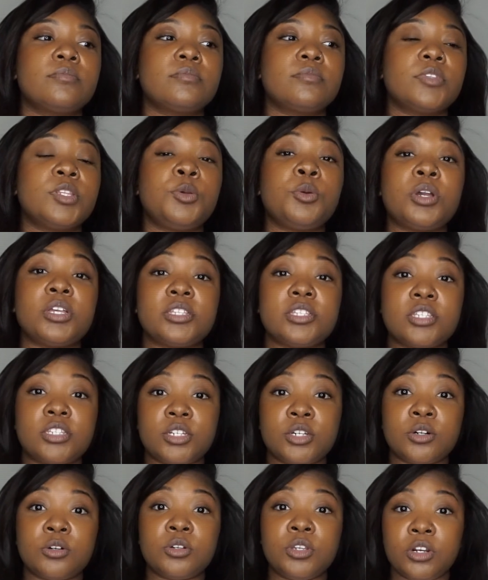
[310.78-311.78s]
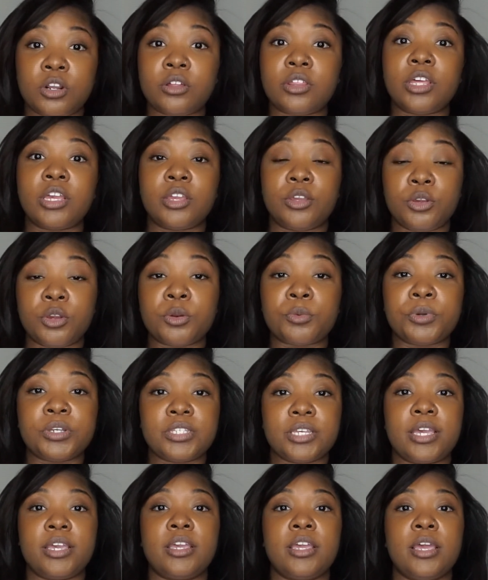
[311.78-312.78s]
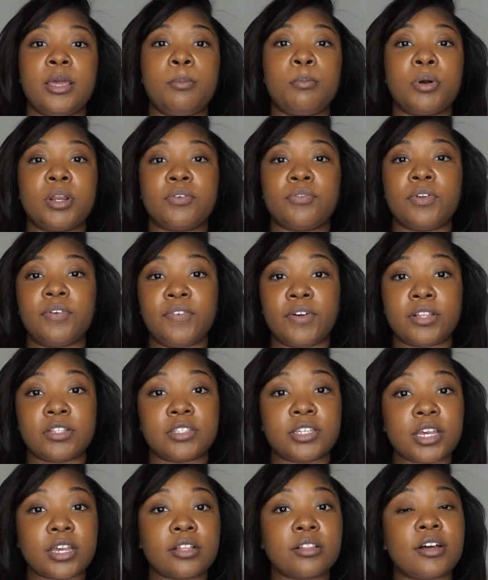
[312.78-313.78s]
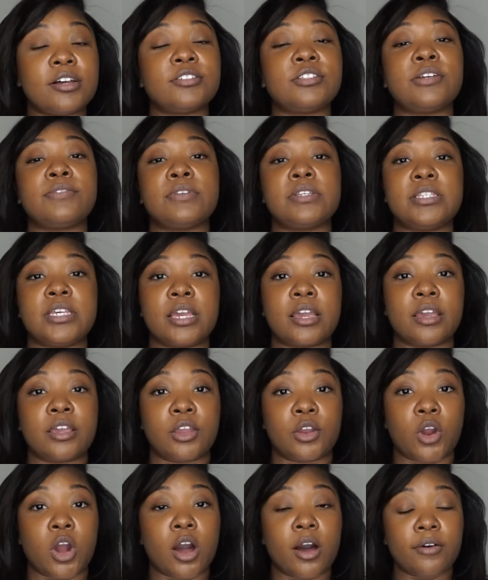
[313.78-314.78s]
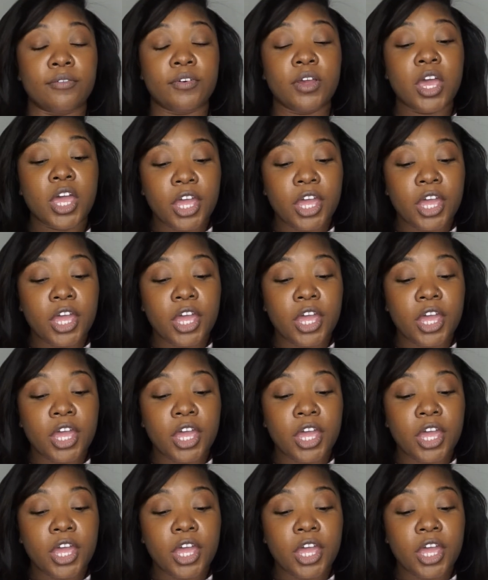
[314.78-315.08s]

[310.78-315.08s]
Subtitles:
you can still, you know, like you can retake it, but if you fail a second class, you have to take a year off.